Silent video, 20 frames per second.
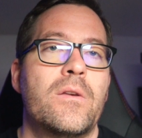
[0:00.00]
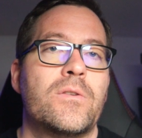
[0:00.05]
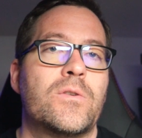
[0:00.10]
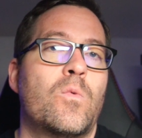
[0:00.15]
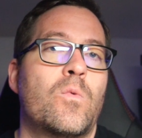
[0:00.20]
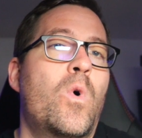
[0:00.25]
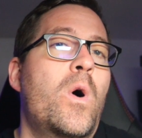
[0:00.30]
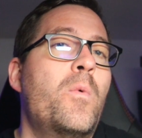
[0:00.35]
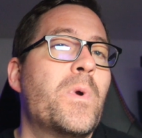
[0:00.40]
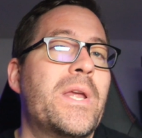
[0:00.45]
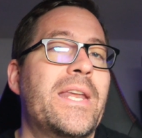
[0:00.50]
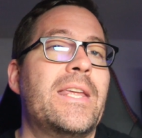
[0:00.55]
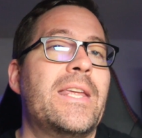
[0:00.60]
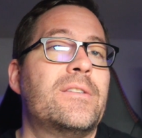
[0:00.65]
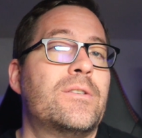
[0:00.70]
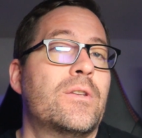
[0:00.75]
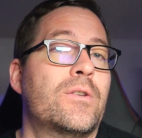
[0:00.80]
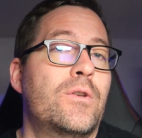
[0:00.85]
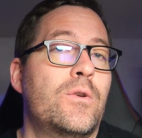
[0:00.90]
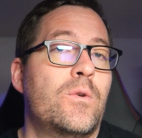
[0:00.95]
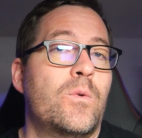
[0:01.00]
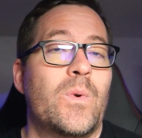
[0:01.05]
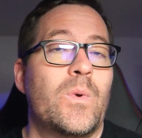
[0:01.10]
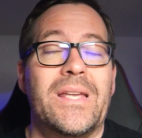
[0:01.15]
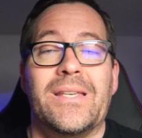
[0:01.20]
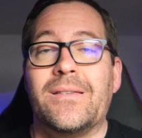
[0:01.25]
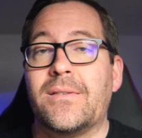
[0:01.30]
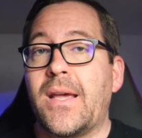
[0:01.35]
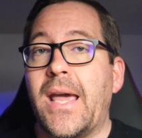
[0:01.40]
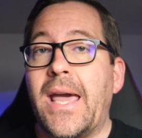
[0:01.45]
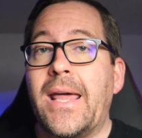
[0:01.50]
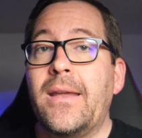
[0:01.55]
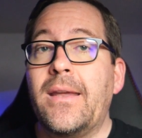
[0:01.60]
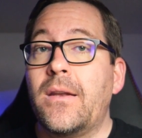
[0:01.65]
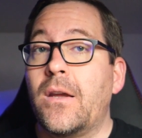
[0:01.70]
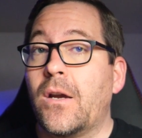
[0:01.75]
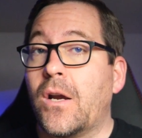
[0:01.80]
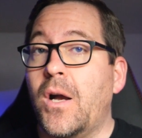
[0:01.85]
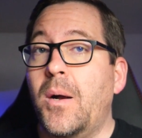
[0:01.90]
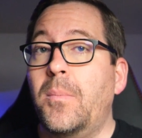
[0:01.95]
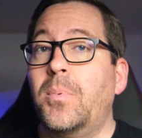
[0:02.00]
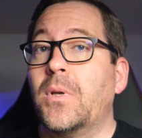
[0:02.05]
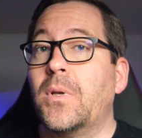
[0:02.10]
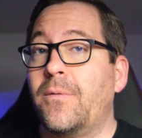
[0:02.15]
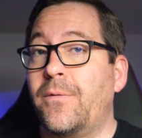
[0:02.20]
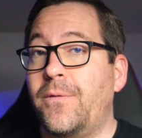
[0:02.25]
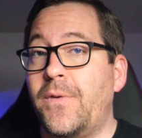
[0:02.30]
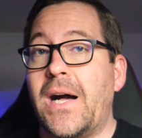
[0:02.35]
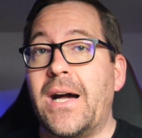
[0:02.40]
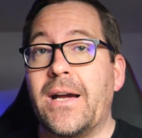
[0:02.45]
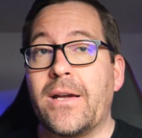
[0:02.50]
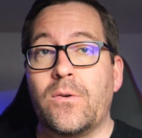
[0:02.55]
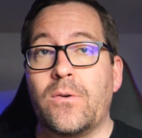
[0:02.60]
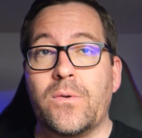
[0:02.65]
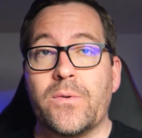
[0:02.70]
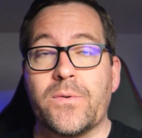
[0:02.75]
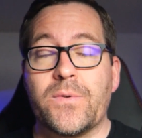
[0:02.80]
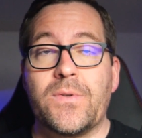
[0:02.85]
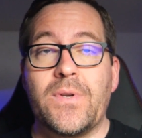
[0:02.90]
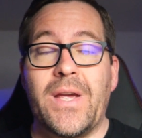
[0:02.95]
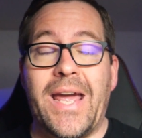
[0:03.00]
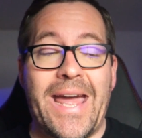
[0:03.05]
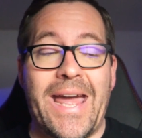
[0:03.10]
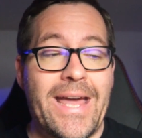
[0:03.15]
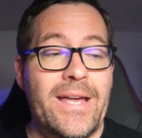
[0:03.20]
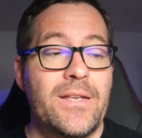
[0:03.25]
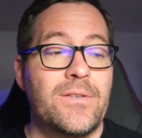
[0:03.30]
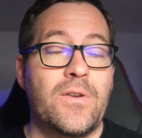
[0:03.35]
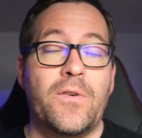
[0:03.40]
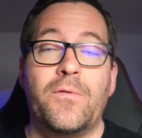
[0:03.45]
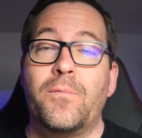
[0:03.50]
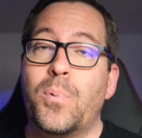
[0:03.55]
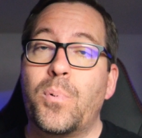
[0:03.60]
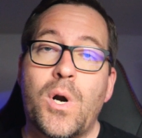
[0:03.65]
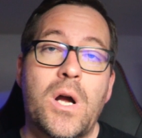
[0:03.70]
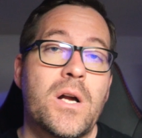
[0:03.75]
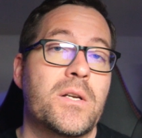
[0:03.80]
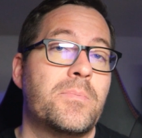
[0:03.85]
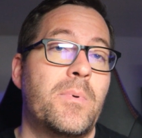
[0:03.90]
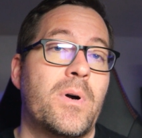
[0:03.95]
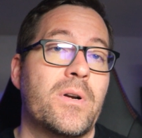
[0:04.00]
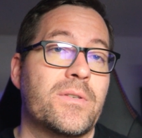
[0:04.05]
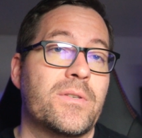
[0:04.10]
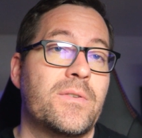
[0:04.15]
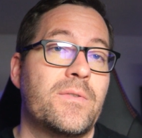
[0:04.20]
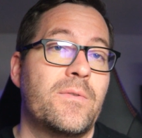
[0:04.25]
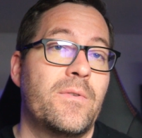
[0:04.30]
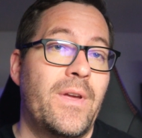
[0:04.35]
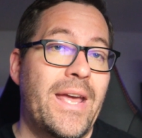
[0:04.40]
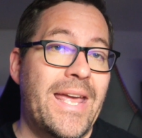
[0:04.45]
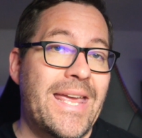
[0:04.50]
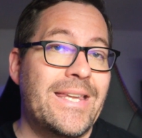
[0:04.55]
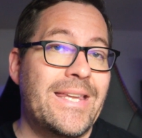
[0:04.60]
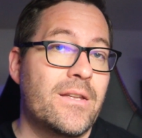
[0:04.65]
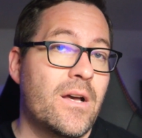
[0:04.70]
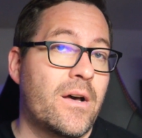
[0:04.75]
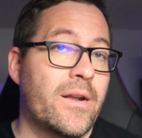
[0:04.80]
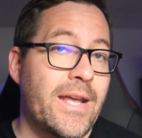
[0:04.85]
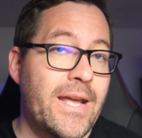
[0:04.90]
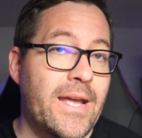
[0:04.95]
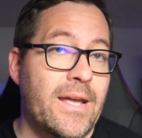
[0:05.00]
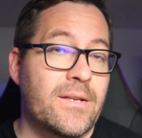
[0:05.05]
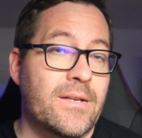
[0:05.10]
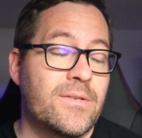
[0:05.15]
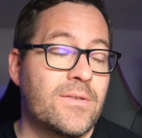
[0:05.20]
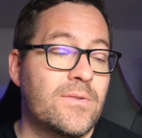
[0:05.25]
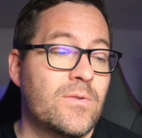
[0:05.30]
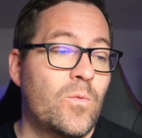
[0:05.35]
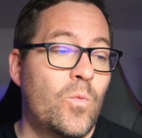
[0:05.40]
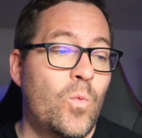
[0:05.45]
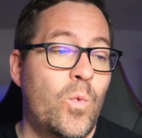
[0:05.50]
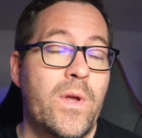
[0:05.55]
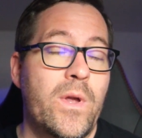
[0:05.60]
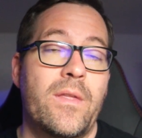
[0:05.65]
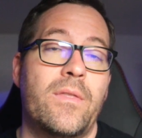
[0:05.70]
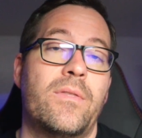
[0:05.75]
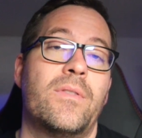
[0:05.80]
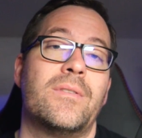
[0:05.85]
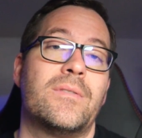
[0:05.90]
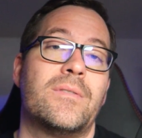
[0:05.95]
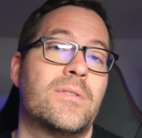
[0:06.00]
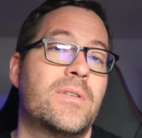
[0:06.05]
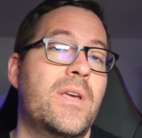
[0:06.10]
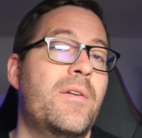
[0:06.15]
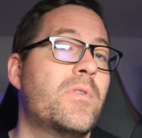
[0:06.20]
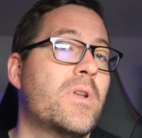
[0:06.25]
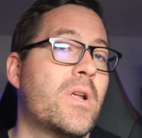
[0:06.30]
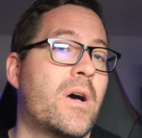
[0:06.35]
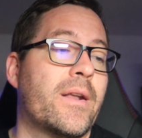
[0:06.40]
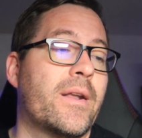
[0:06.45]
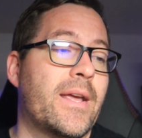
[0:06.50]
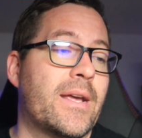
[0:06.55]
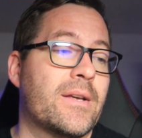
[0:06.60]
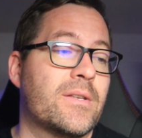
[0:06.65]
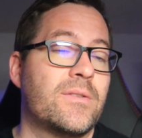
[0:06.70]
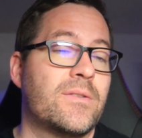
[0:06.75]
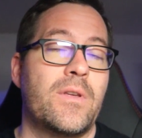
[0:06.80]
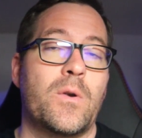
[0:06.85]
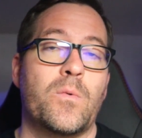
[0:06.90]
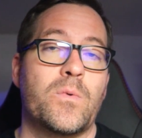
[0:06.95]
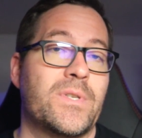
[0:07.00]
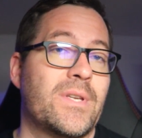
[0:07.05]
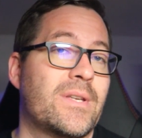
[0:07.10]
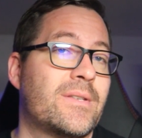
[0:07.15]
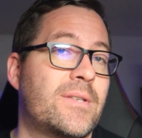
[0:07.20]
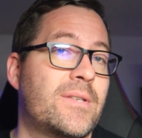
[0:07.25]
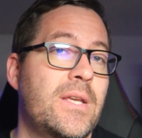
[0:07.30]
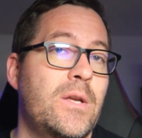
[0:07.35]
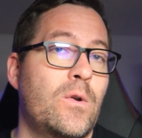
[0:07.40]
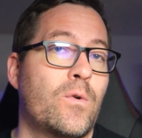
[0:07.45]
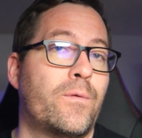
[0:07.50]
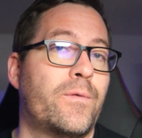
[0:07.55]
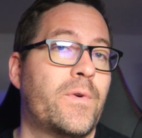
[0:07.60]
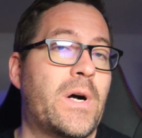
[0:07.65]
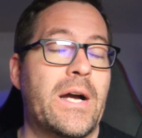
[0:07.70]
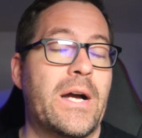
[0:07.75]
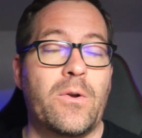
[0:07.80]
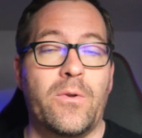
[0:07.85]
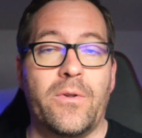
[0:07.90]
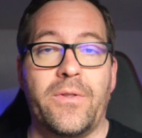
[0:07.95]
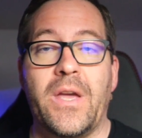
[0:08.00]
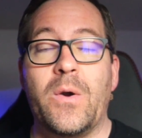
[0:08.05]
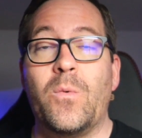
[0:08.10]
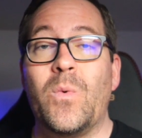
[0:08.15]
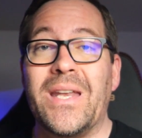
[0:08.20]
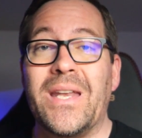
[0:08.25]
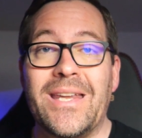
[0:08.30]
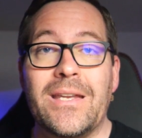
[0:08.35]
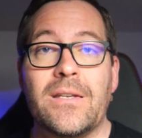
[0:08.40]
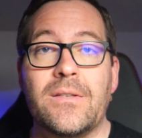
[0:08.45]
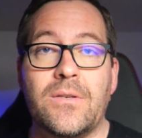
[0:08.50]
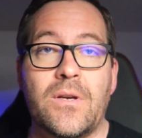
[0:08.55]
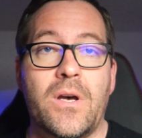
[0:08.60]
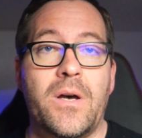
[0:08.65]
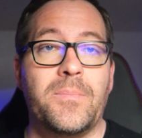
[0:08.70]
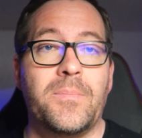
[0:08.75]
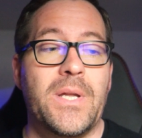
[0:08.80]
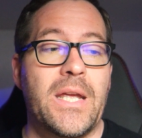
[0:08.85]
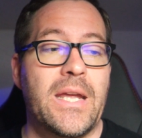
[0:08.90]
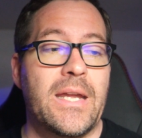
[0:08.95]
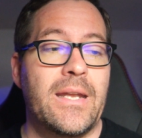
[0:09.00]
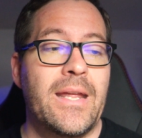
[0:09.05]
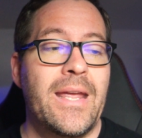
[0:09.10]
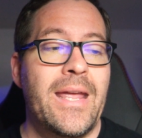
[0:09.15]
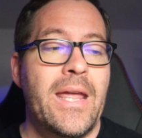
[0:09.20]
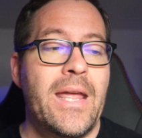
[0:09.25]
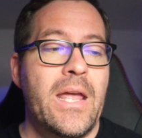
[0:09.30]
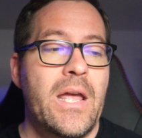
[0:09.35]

So what we need to do is edit a couple of files as of Proxmox 8.x. With 7.x, there was a single file that we needed to update.